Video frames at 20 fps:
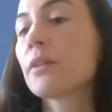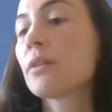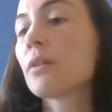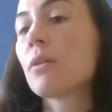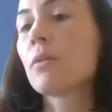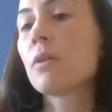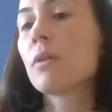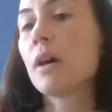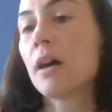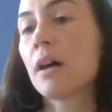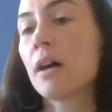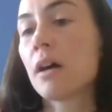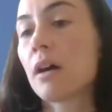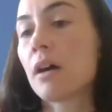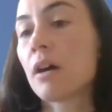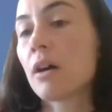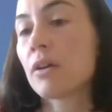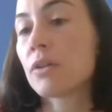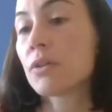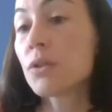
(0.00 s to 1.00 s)
through
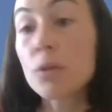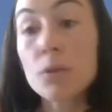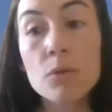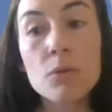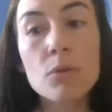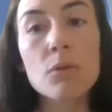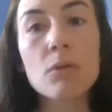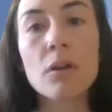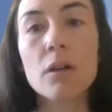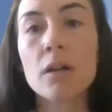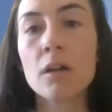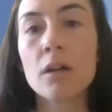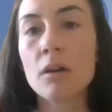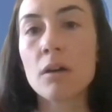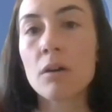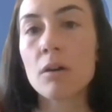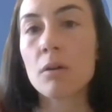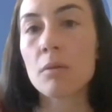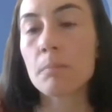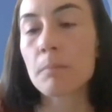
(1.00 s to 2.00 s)
you
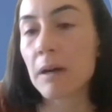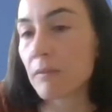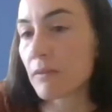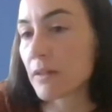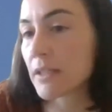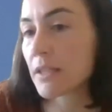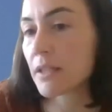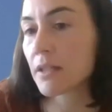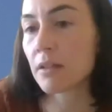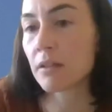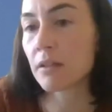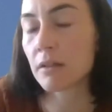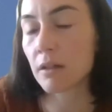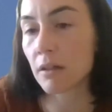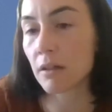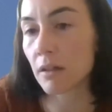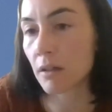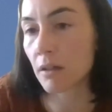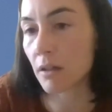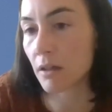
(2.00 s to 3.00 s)

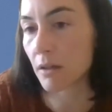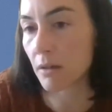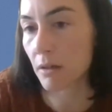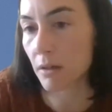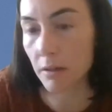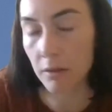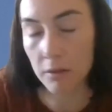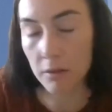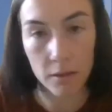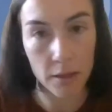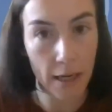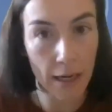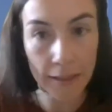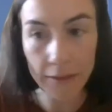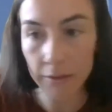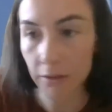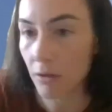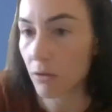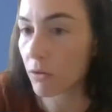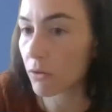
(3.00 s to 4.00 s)
publishing
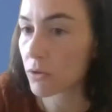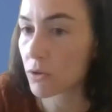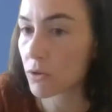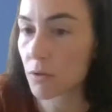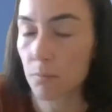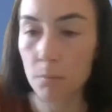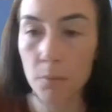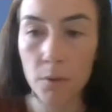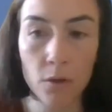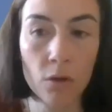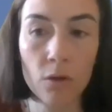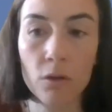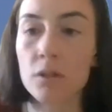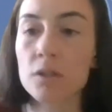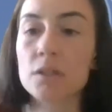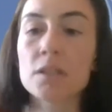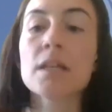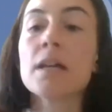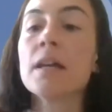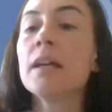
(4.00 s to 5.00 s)
articles,
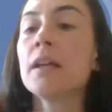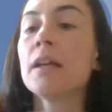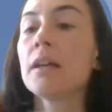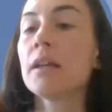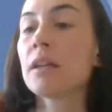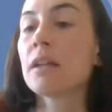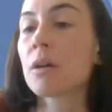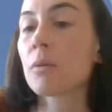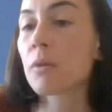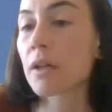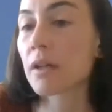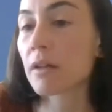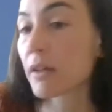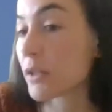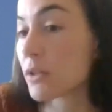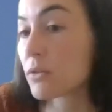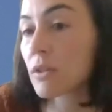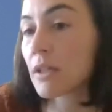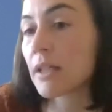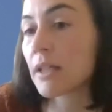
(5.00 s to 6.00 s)
blogs in our
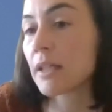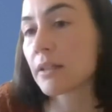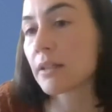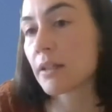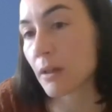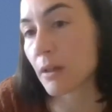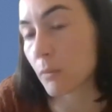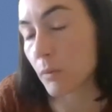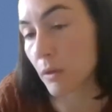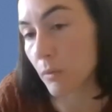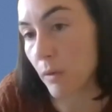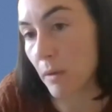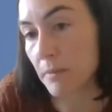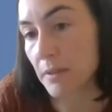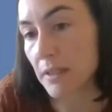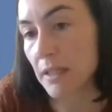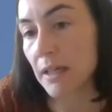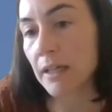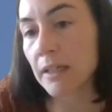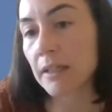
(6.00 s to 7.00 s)
newsletter, our
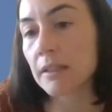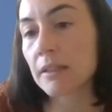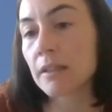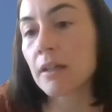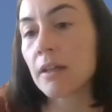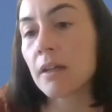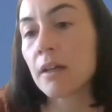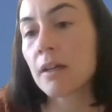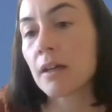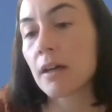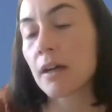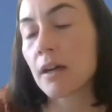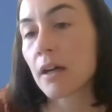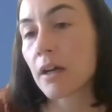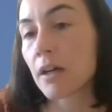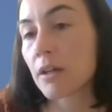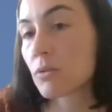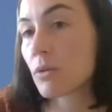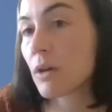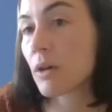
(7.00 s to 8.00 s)
website.
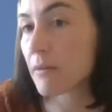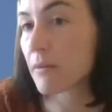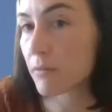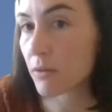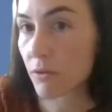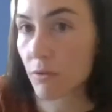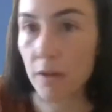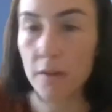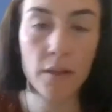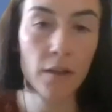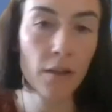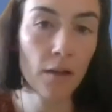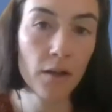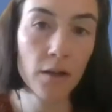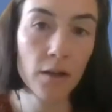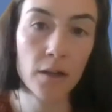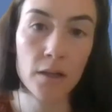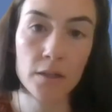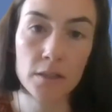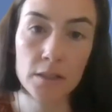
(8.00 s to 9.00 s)
You have already
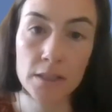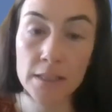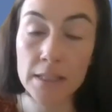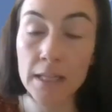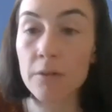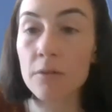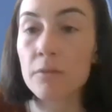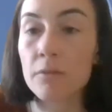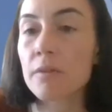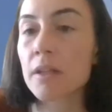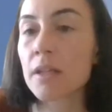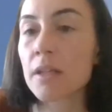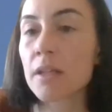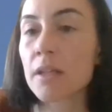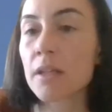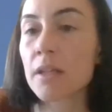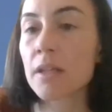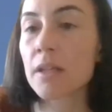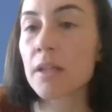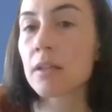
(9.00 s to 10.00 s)
some of
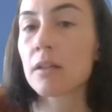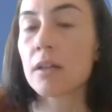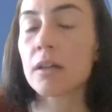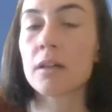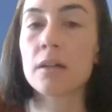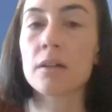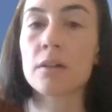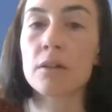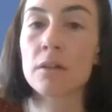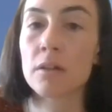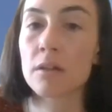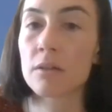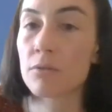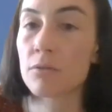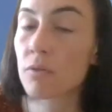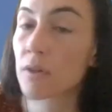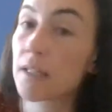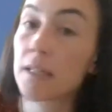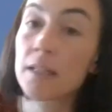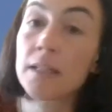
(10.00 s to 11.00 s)
them
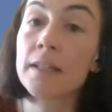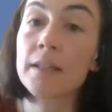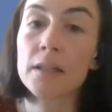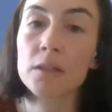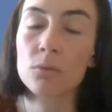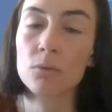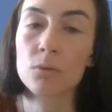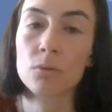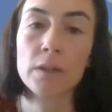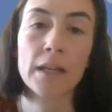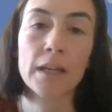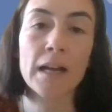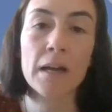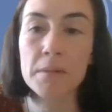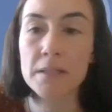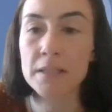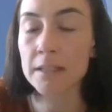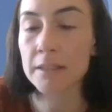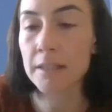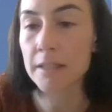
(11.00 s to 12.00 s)
really linked to the CAP
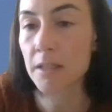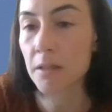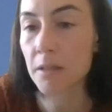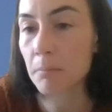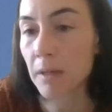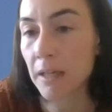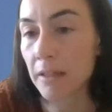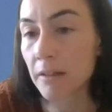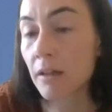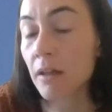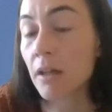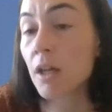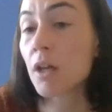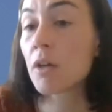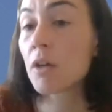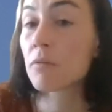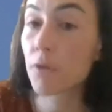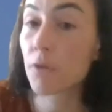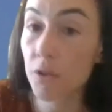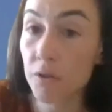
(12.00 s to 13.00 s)
strategic plan
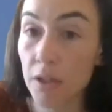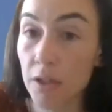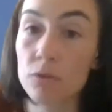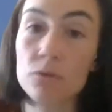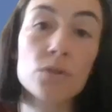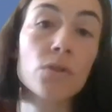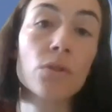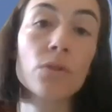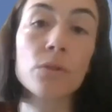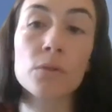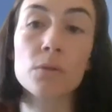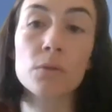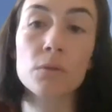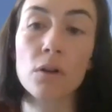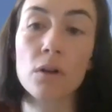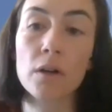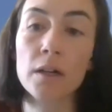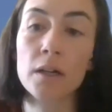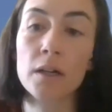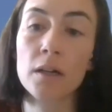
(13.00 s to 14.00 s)
from the
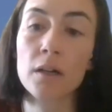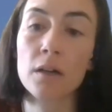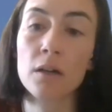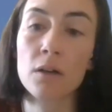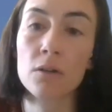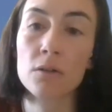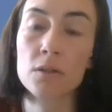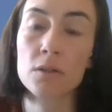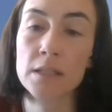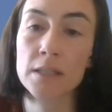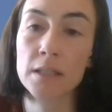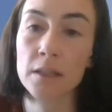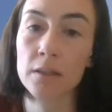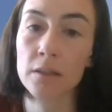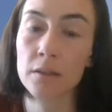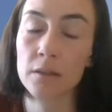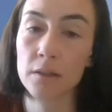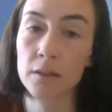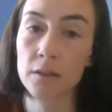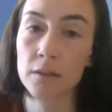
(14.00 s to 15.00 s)
consortium,
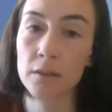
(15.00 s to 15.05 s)
some